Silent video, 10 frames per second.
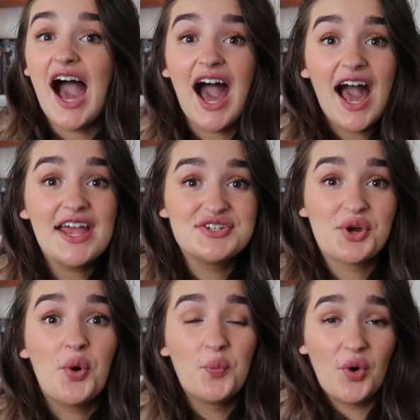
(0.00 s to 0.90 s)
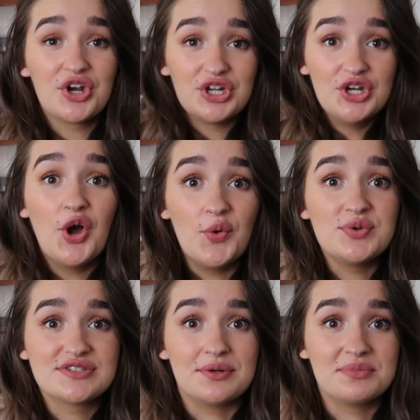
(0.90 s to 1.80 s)
I don't want to know
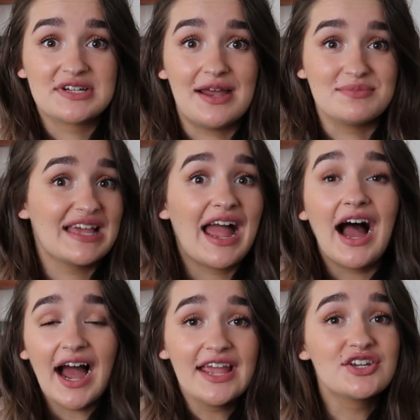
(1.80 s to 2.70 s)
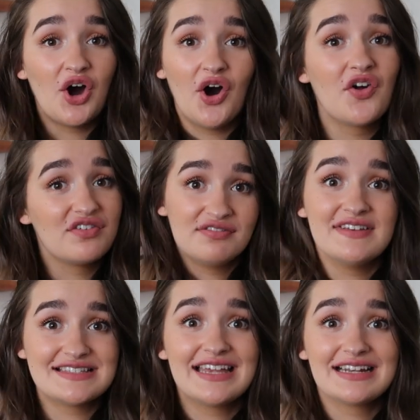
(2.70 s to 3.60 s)
sometimes, like I can't
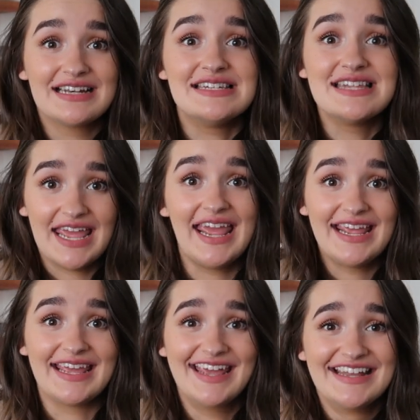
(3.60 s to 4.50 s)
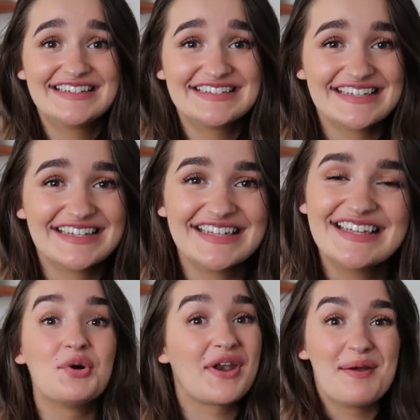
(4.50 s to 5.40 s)
physically take it.
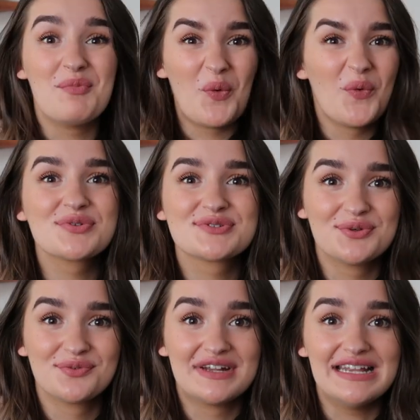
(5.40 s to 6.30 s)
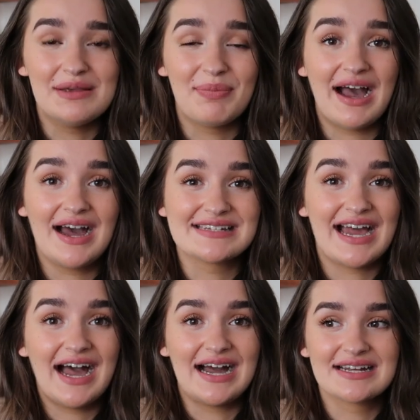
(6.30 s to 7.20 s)
But I'm also really bad
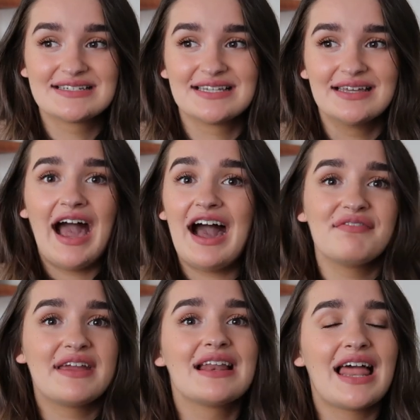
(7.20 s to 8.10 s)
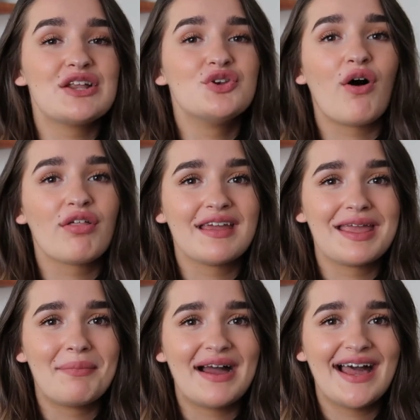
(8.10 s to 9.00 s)
at having like nothing
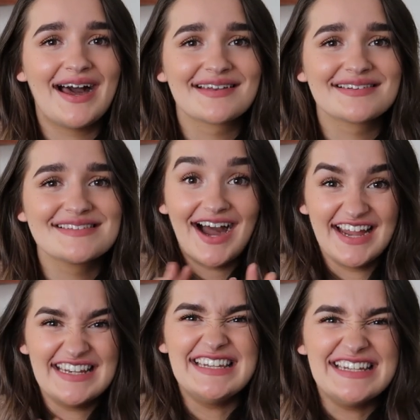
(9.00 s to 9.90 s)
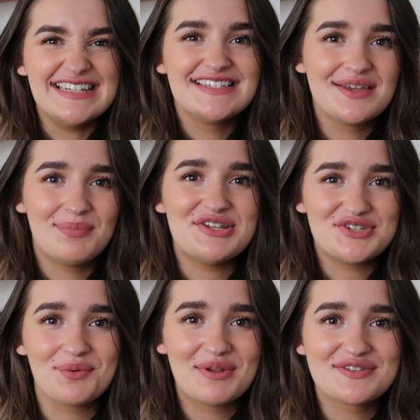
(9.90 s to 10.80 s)
in my hands. I need to be
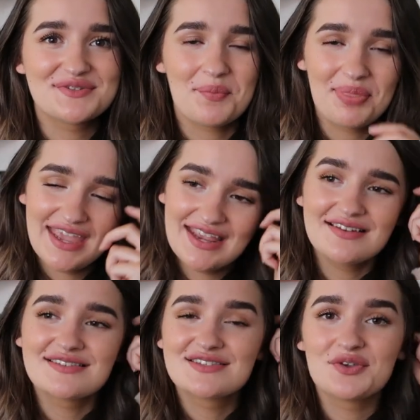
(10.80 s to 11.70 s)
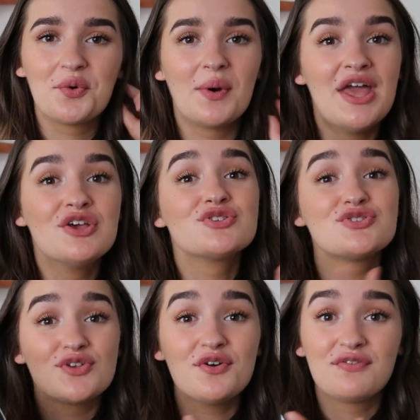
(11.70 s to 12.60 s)
doing something. So
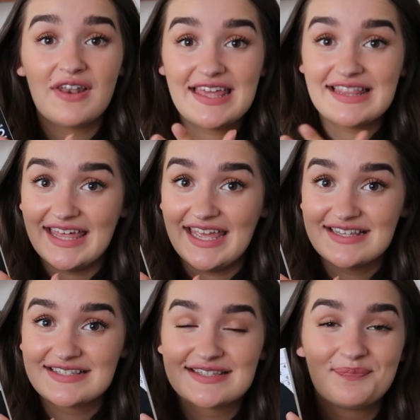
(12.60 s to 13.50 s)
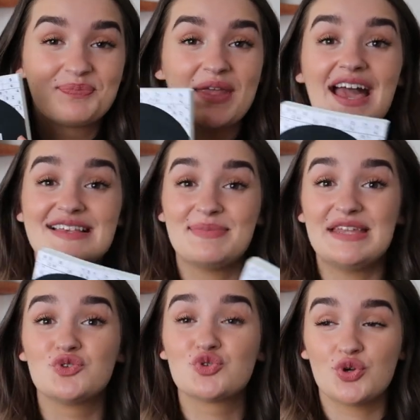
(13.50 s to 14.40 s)
stuff like this has
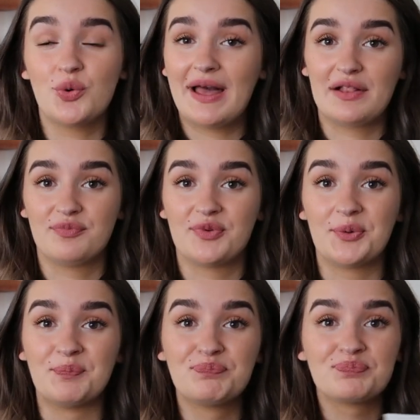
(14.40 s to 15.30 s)
been so helpful.